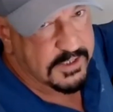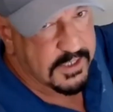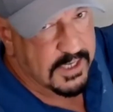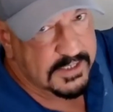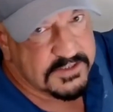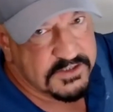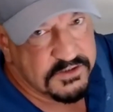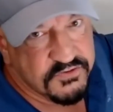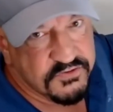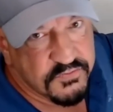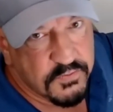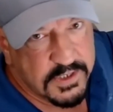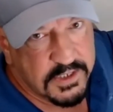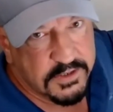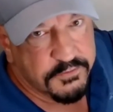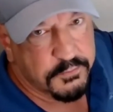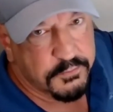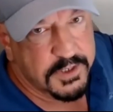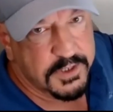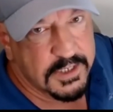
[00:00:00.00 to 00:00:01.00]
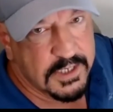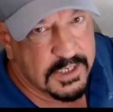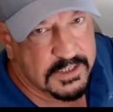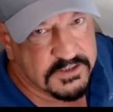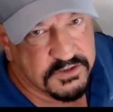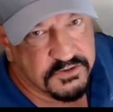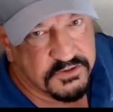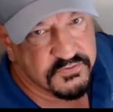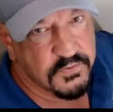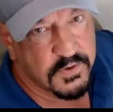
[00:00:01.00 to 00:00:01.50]
not 223, not
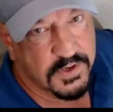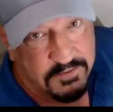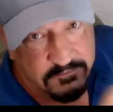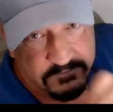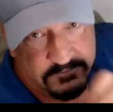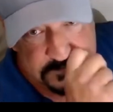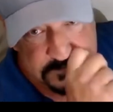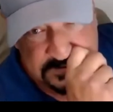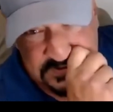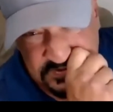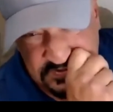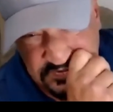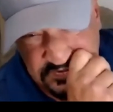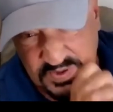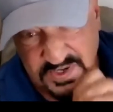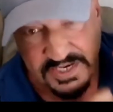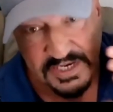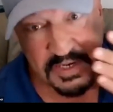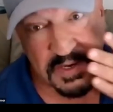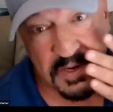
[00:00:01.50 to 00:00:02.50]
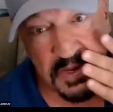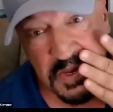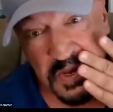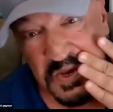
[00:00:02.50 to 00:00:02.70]
212, it was 220